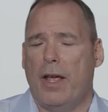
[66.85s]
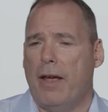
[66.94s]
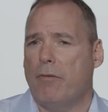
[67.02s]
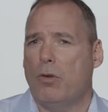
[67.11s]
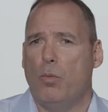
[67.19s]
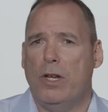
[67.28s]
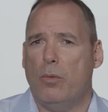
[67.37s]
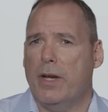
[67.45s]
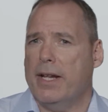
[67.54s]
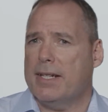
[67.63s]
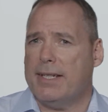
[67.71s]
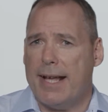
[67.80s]
Every week we
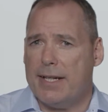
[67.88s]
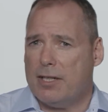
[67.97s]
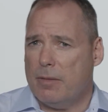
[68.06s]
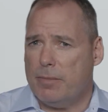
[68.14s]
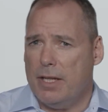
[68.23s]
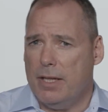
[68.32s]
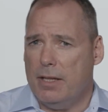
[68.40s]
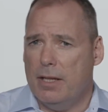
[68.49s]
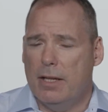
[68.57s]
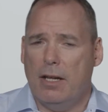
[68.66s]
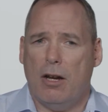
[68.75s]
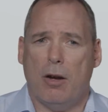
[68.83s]
get a status update.
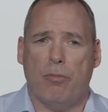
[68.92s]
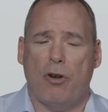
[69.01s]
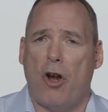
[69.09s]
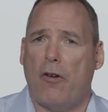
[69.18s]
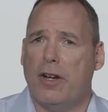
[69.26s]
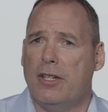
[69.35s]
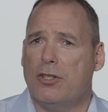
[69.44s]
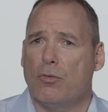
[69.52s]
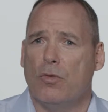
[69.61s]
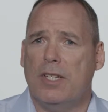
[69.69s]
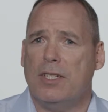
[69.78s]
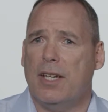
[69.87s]
Our priorities are
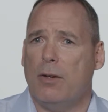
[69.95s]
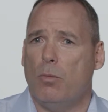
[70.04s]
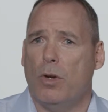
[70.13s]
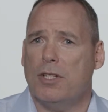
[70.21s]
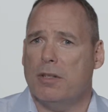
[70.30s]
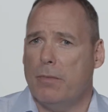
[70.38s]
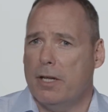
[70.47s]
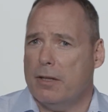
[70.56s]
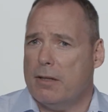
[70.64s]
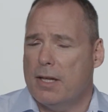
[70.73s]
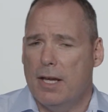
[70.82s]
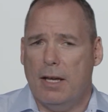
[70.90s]
reset once a
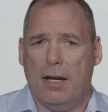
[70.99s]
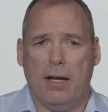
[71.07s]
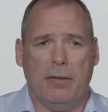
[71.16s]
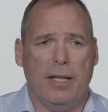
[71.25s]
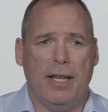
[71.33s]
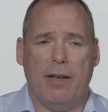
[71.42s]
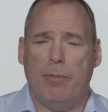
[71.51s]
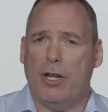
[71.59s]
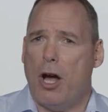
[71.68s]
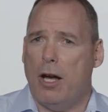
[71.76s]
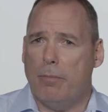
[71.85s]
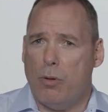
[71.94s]
month. They have been
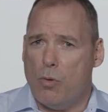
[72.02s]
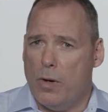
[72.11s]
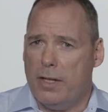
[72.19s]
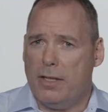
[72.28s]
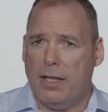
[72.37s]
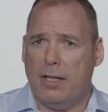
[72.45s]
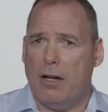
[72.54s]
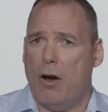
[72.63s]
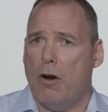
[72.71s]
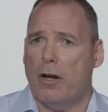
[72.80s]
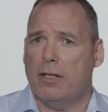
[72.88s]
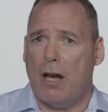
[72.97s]
on point and
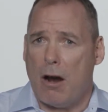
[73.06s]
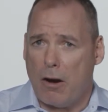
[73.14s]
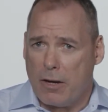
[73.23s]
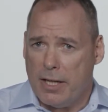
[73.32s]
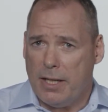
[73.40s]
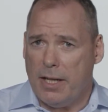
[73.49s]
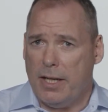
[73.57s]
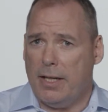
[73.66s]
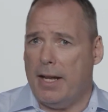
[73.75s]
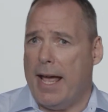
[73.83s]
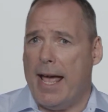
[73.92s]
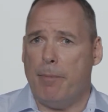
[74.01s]
are on target
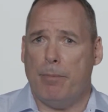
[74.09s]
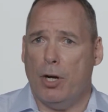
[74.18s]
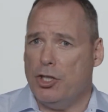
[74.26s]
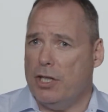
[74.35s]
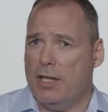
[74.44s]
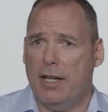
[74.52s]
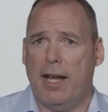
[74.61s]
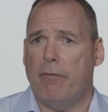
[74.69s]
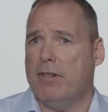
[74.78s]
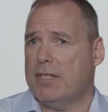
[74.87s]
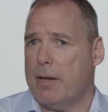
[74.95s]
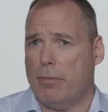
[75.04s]
and at budget
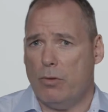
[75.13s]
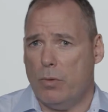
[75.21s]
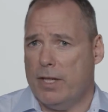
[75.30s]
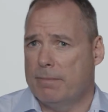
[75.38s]
every step of the way.